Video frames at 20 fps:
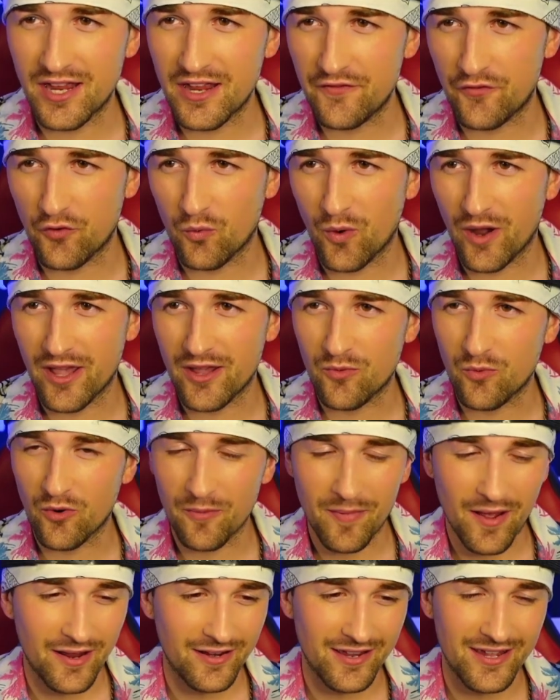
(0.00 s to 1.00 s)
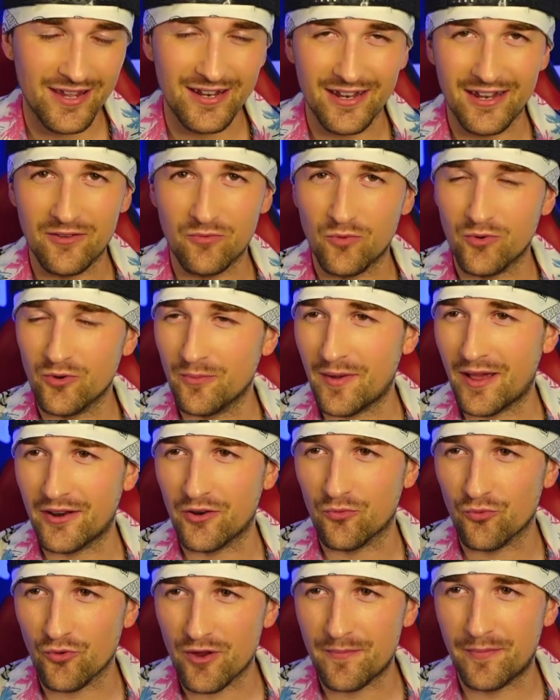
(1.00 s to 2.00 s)
Either way, we're about to hit it. We're about
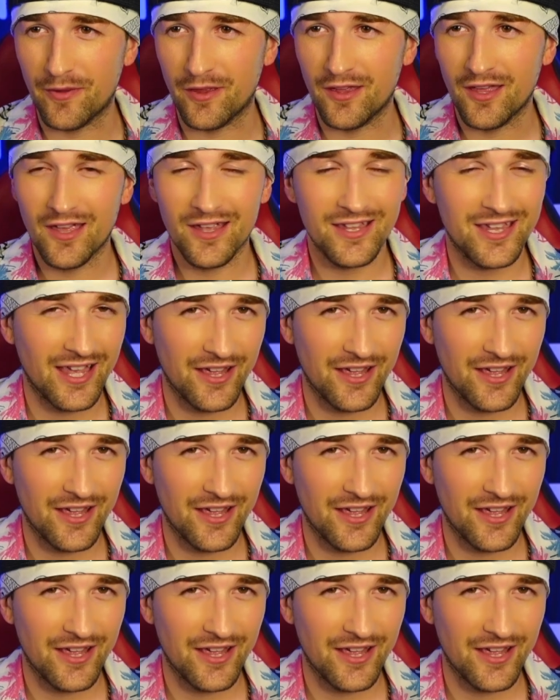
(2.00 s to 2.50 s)
to rip it.